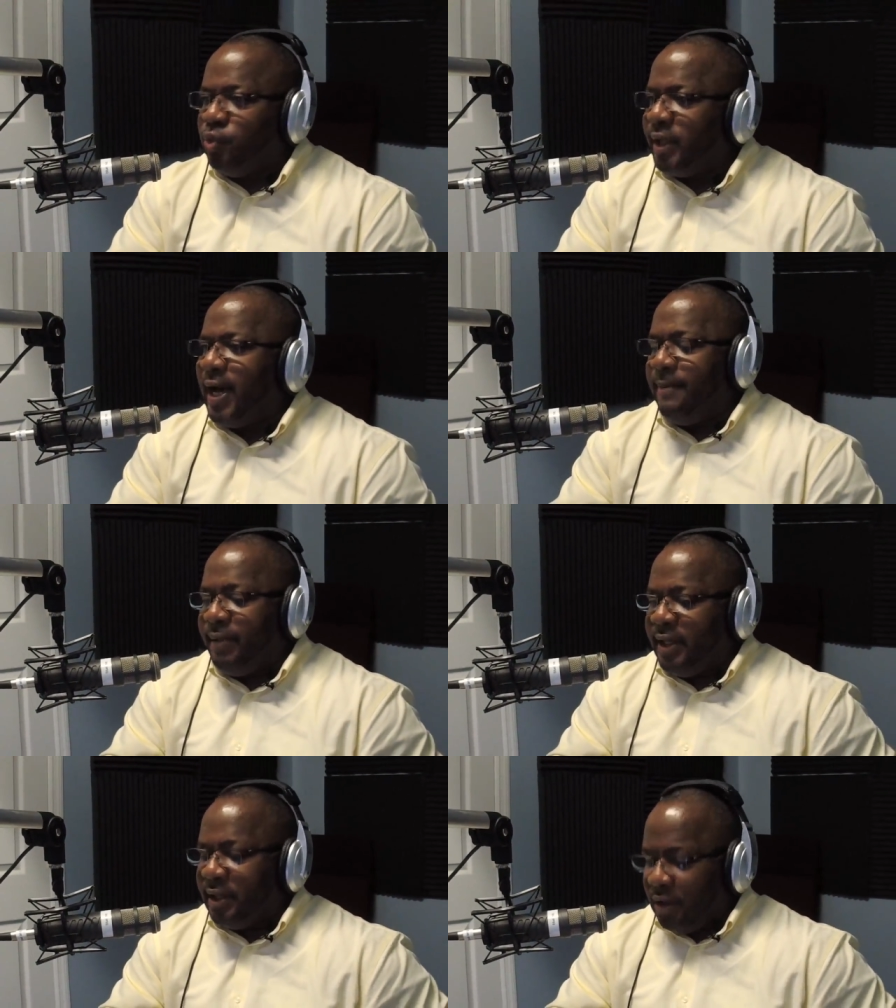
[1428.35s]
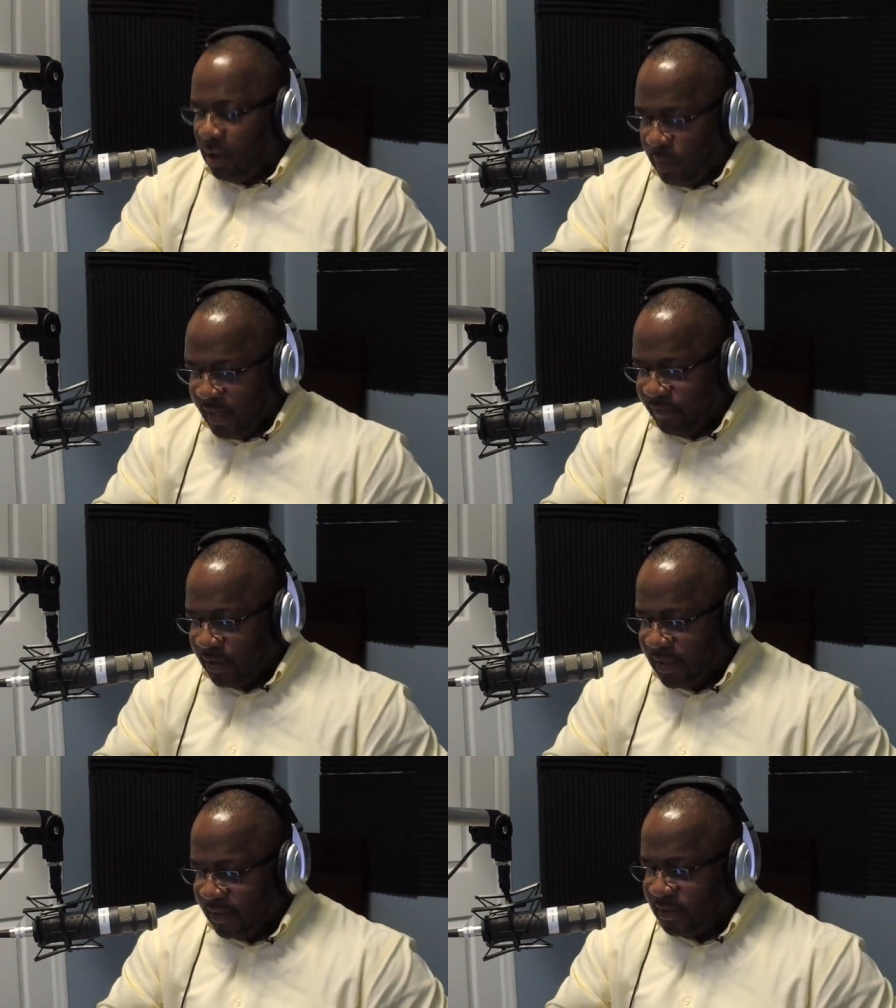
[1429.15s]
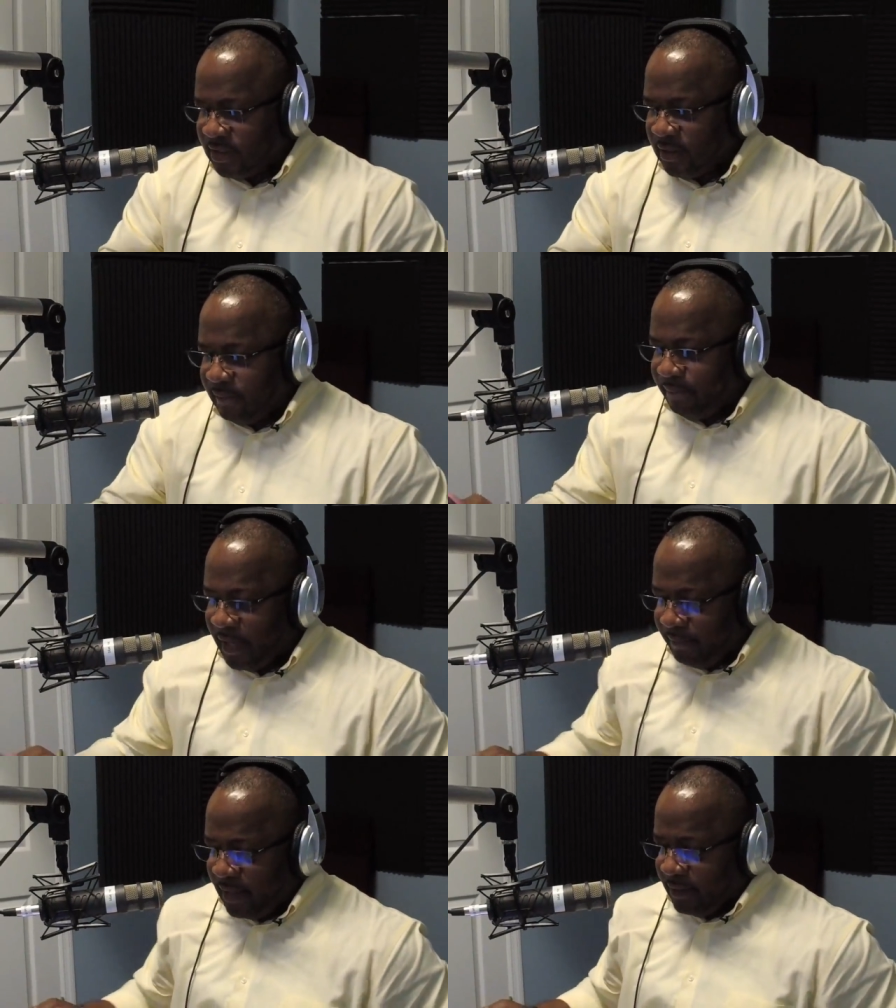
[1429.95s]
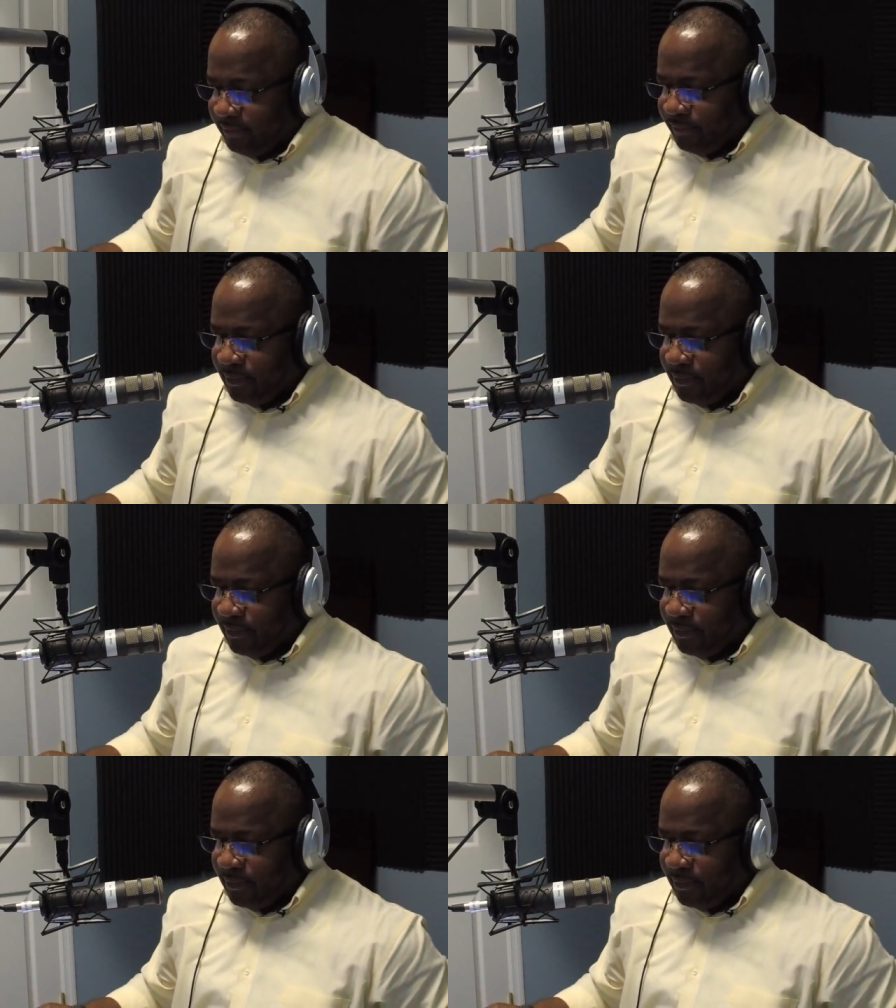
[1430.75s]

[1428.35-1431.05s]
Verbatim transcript: doing our bidding or whatever the case may be.